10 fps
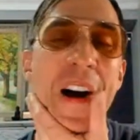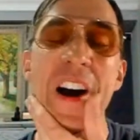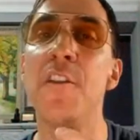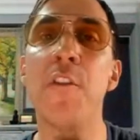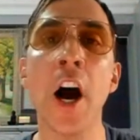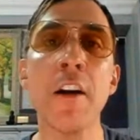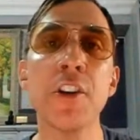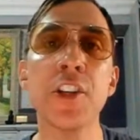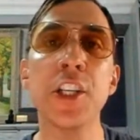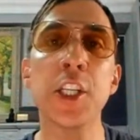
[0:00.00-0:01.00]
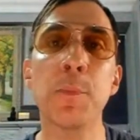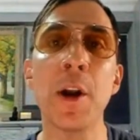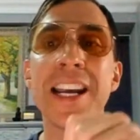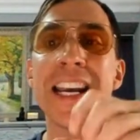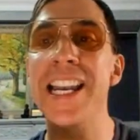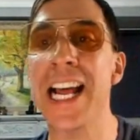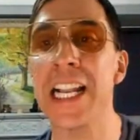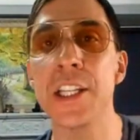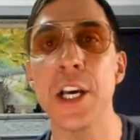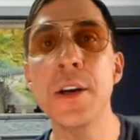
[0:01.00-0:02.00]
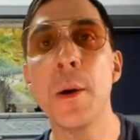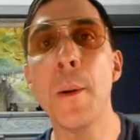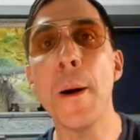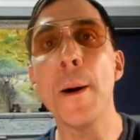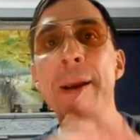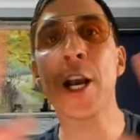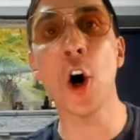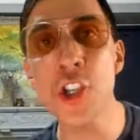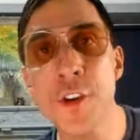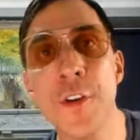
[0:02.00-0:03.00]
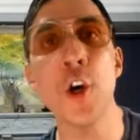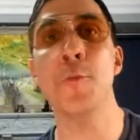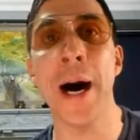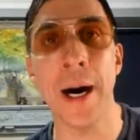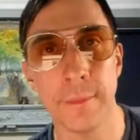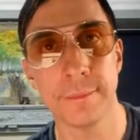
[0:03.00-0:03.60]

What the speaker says: the virus is spreading in London because of Uber.